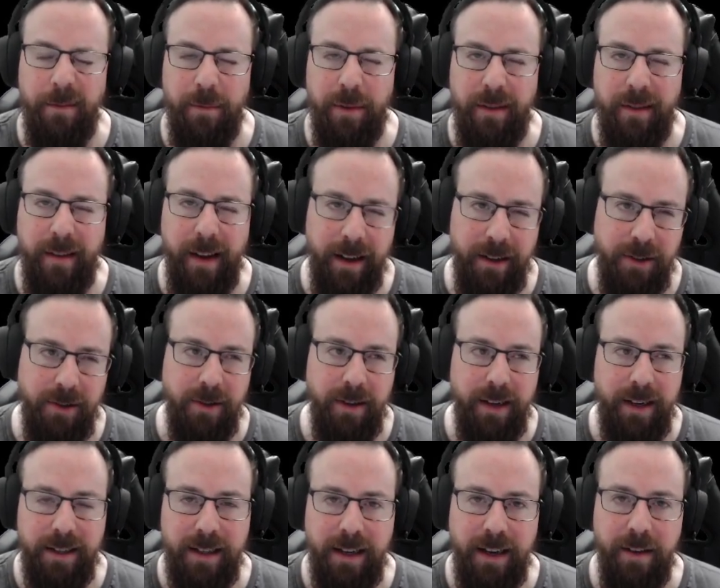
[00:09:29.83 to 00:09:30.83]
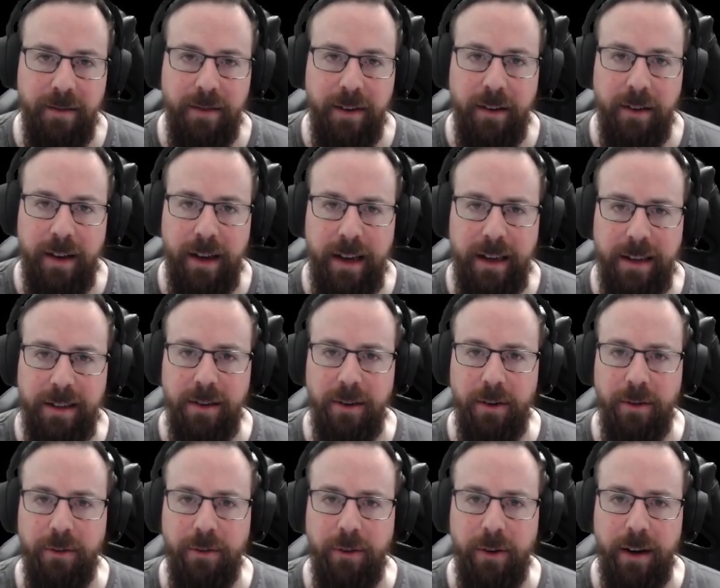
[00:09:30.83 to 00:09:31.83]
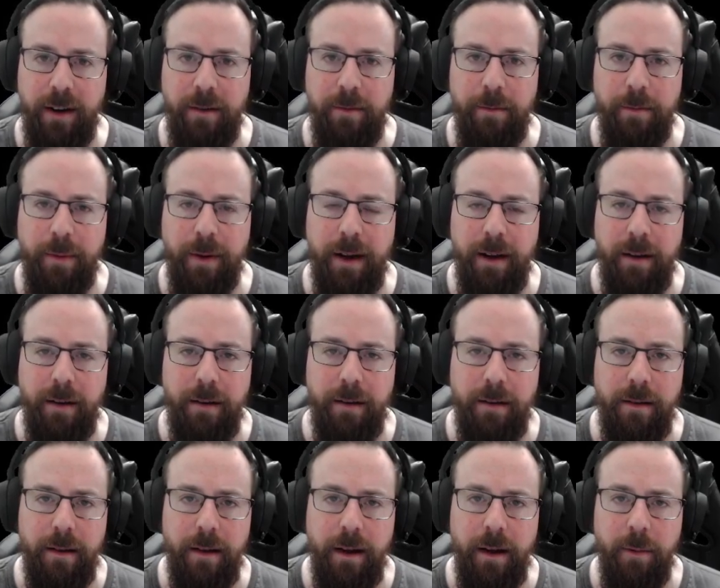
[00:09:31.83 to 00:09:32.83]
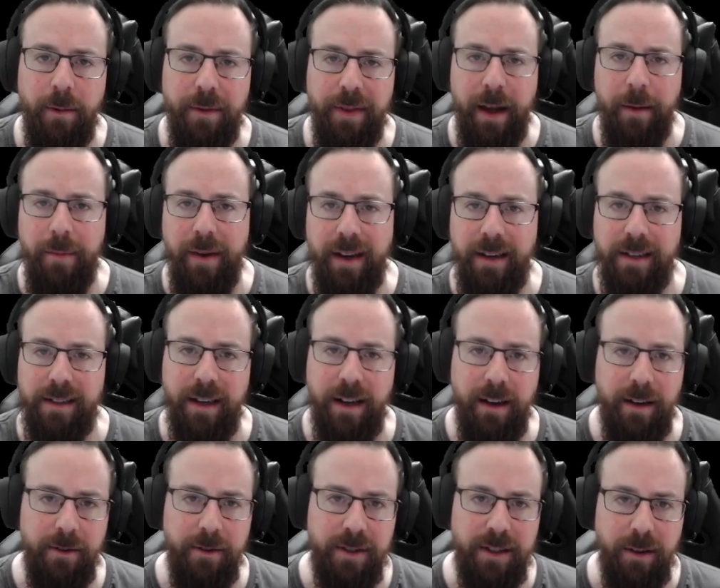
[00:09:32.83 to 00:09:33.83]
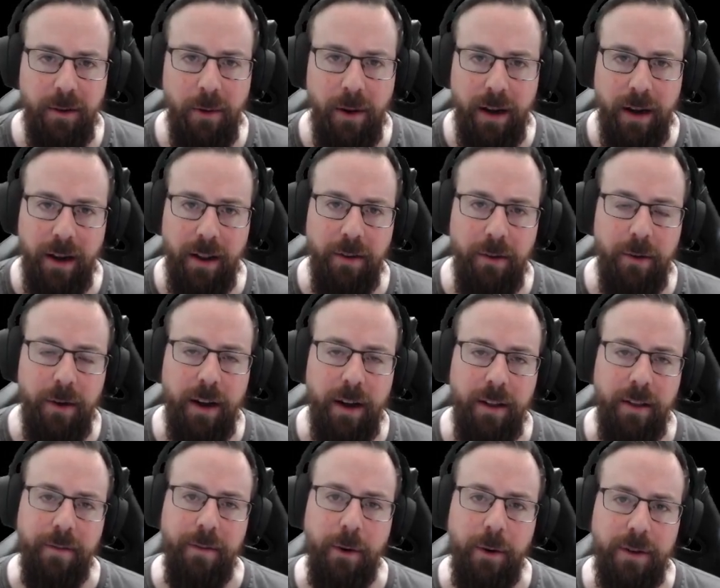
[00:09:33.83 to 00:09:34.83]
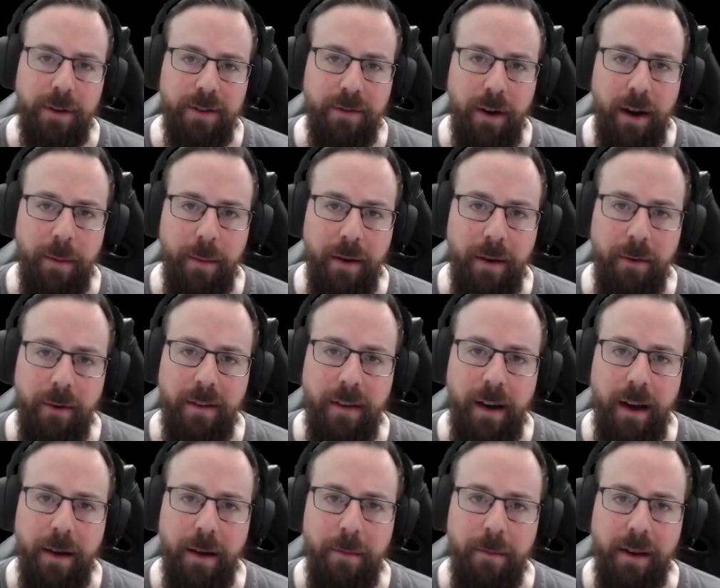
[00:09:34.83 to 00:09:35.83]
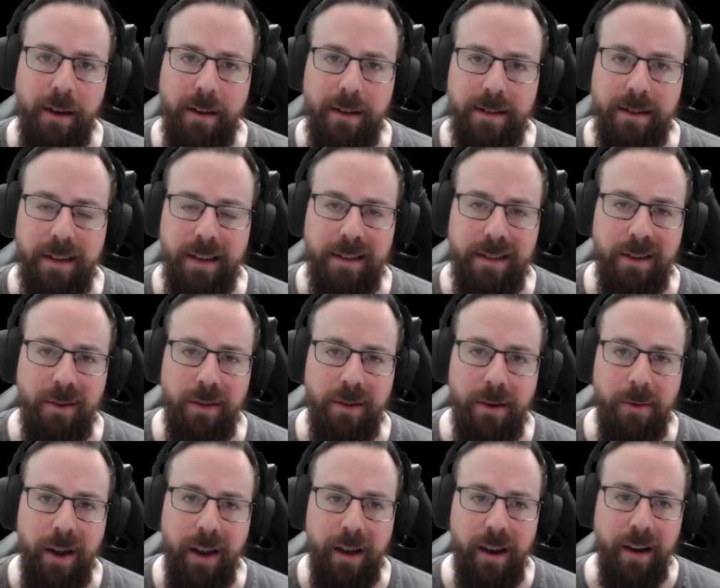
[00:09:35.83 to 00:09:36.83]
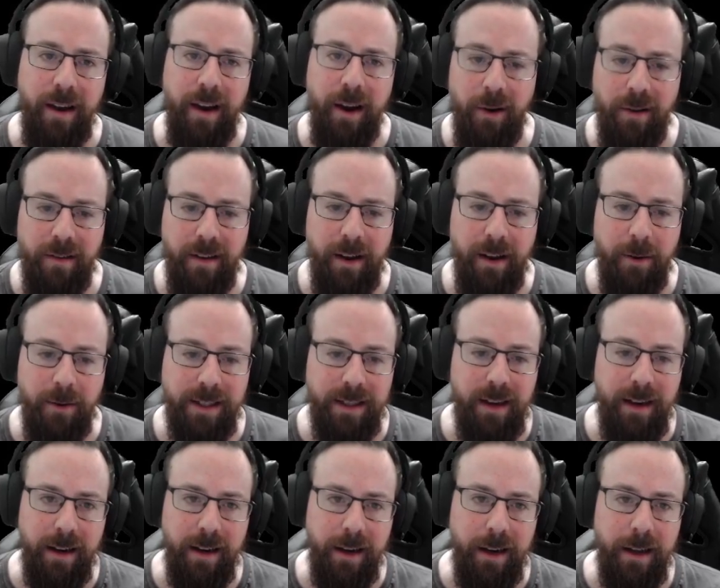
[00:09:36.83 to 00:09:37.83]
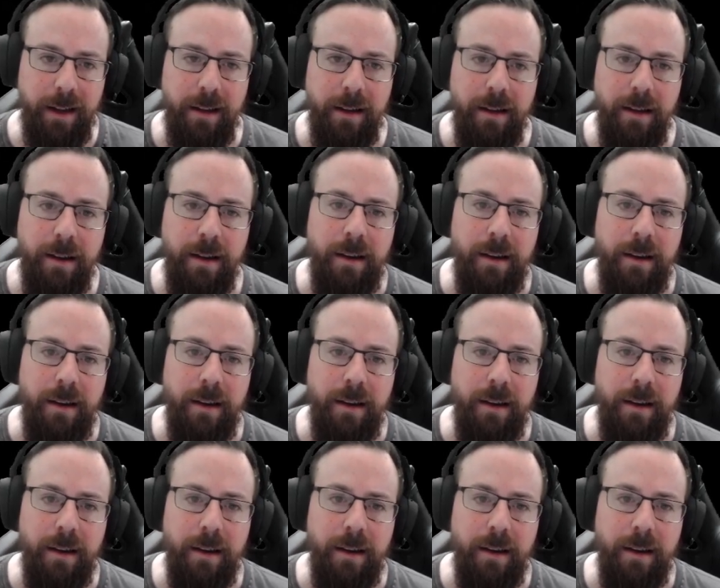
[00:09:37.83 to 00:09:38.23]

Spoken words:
potentially a significantly easier trick, but with that being said, you still want to do it on the first frame every time, because that's the only way you can guarantee always getting it,